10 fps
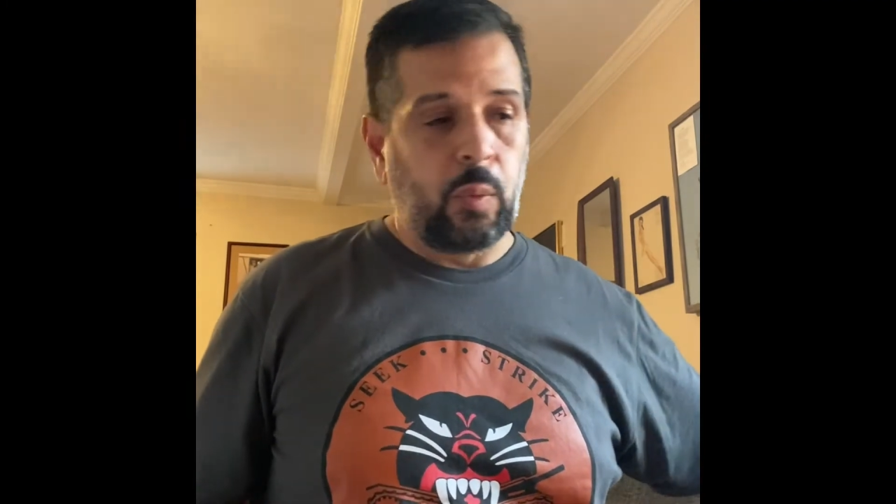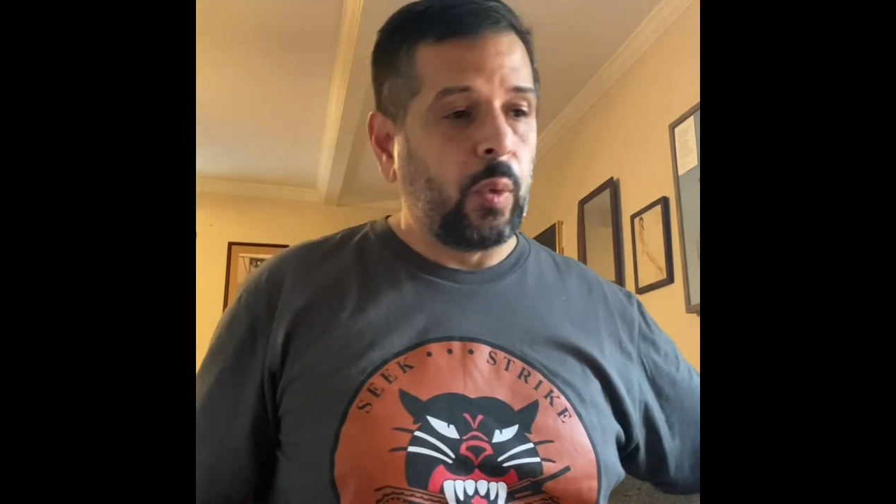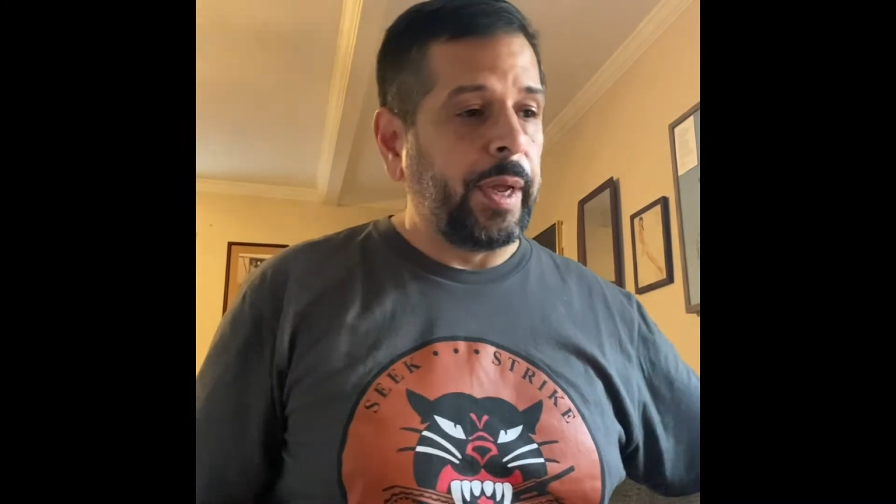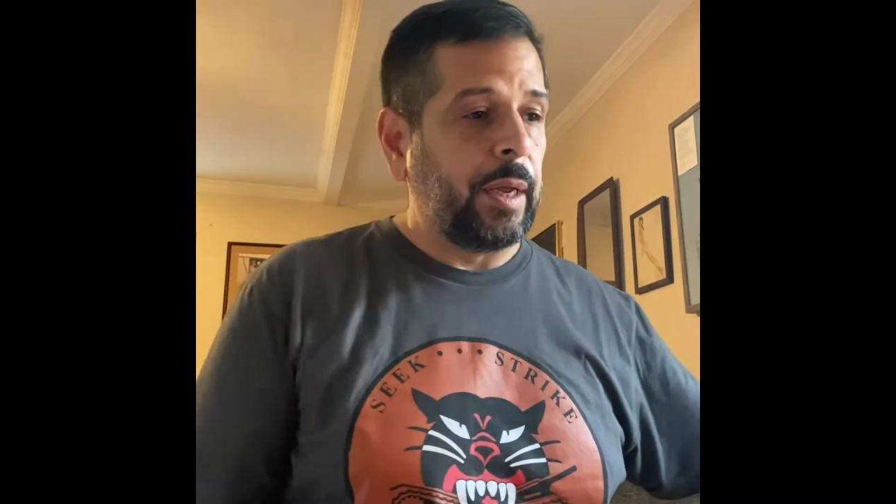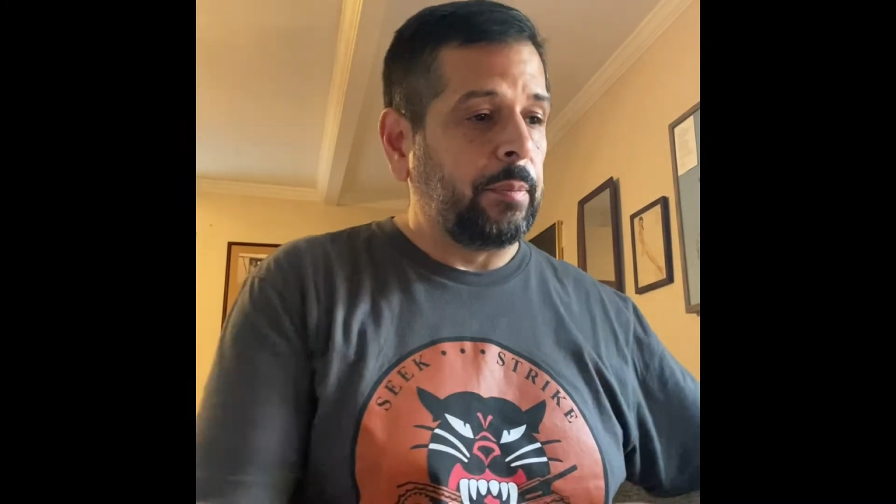
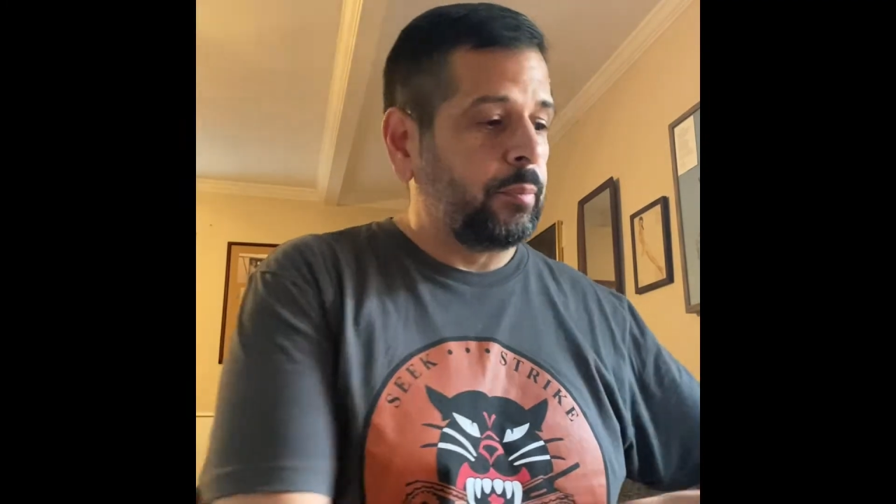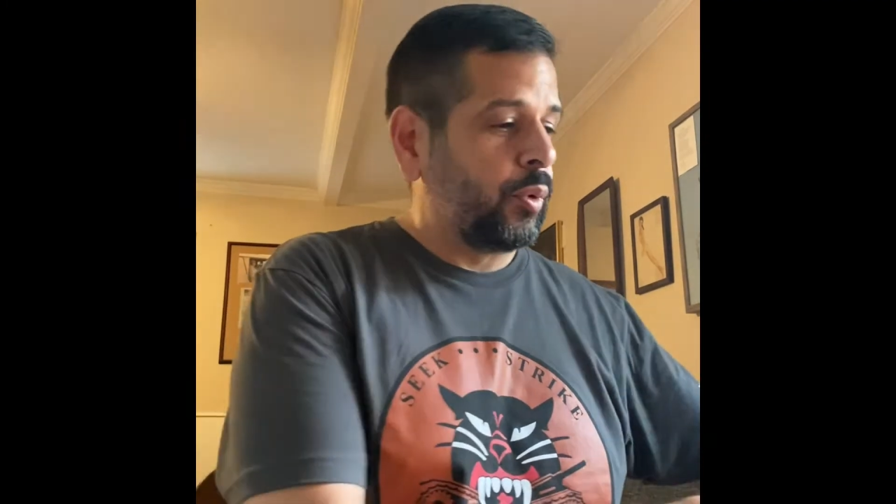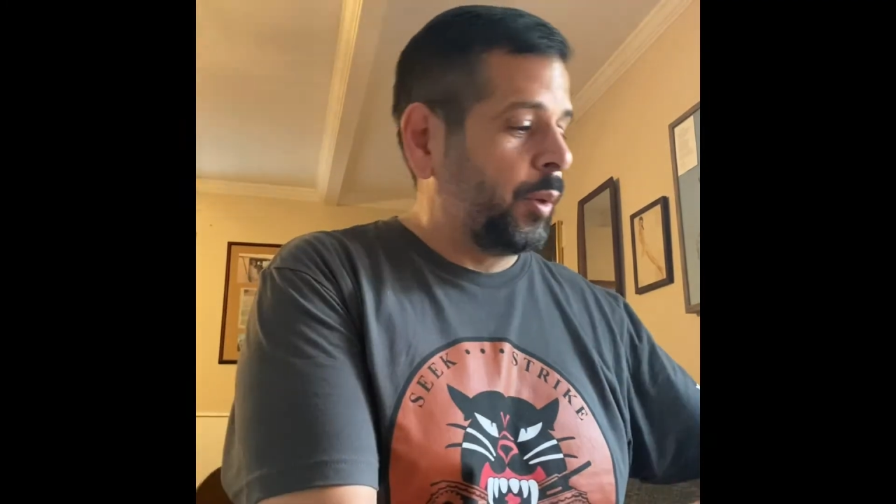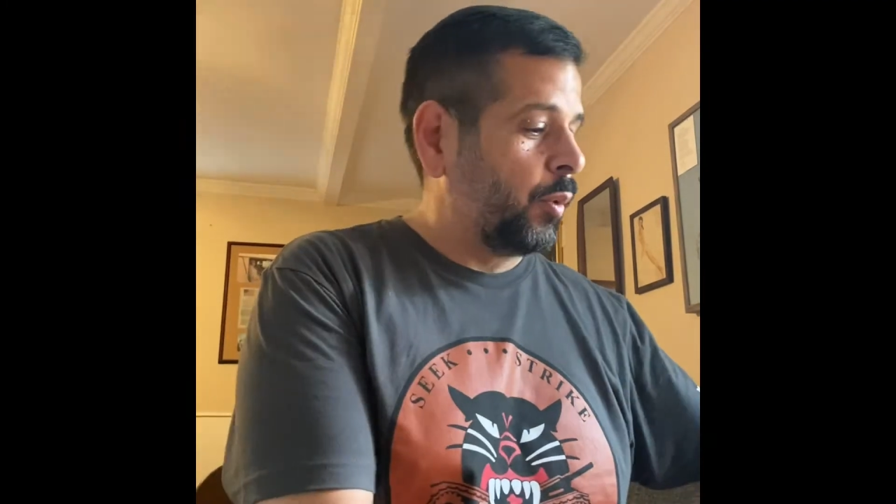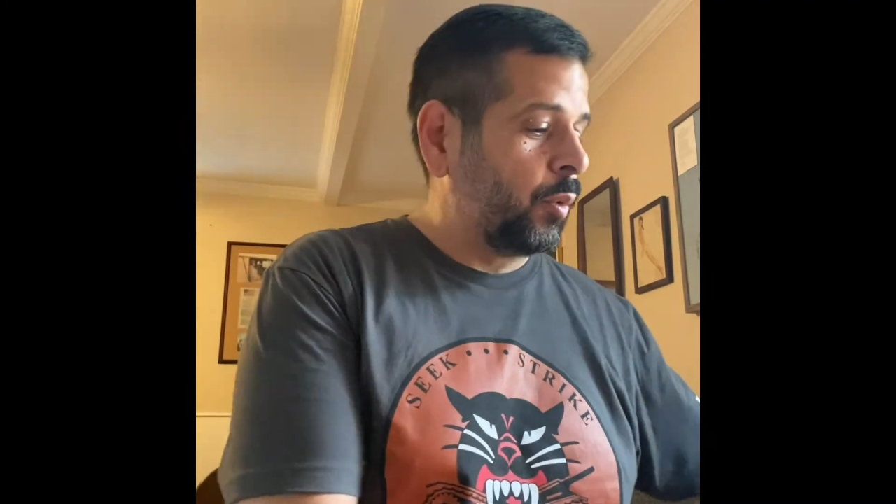way
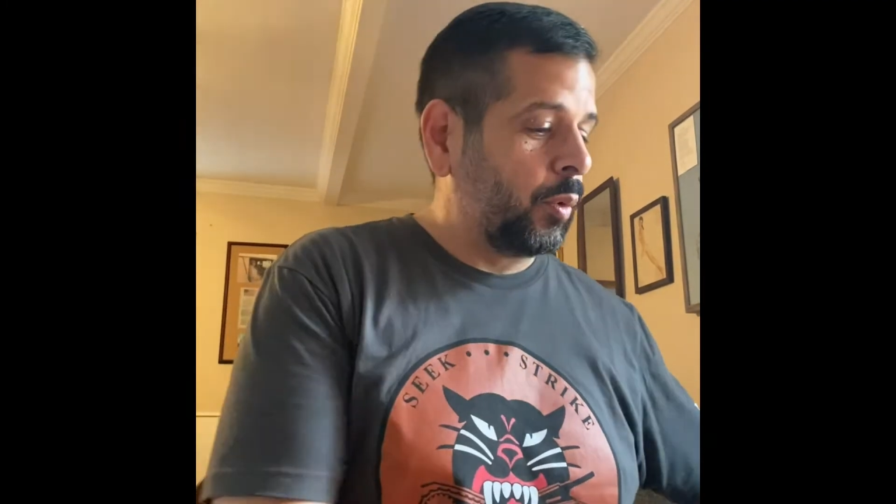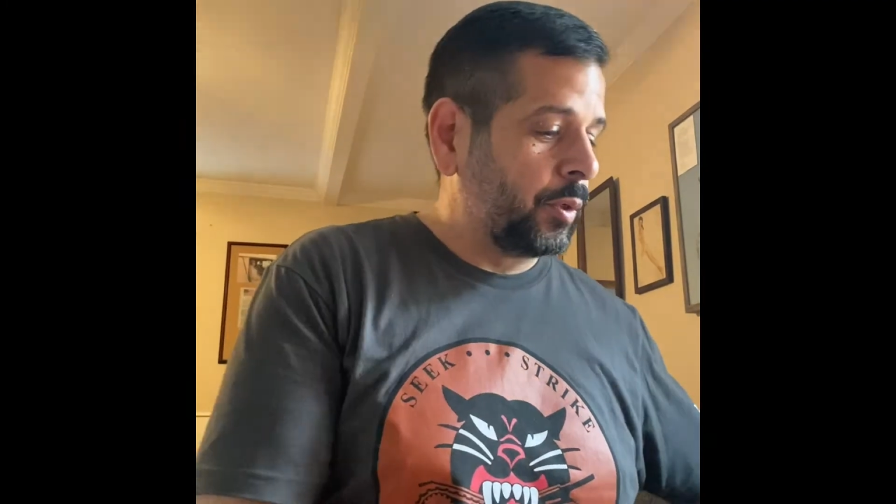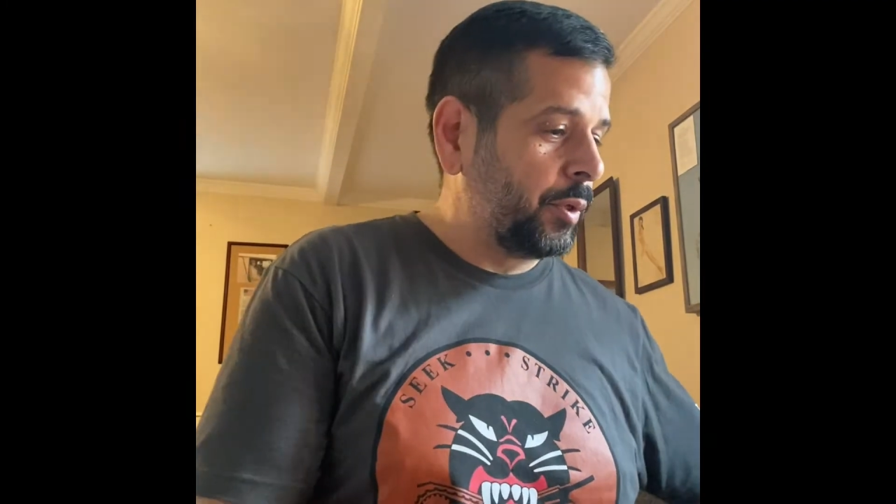pre-World War